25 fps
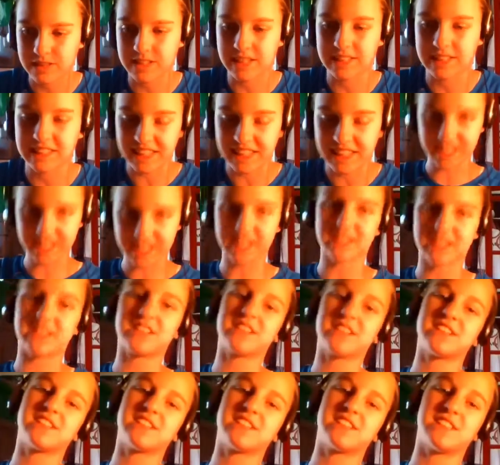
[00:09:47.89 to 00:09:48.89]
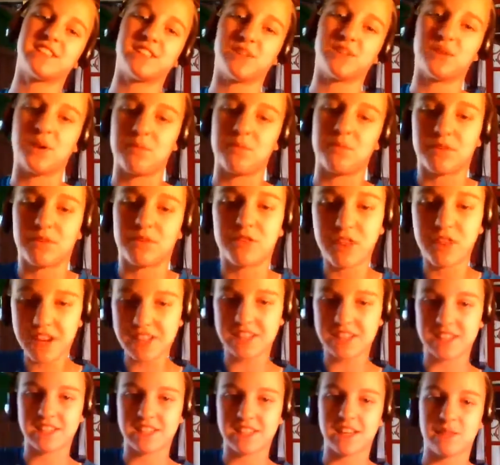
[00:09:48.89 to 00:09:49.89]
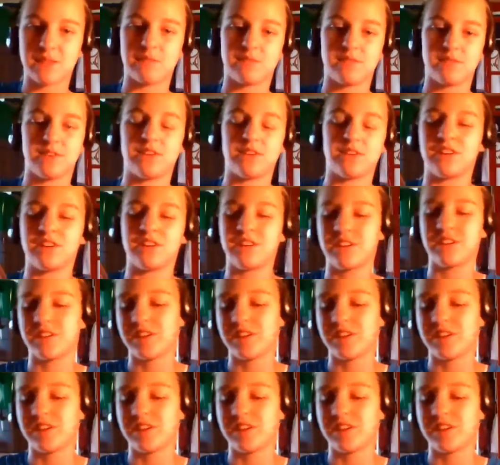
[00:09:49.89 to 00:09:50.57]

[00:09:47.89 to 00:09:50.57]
athletic nerd, so I'm the great type of nerd.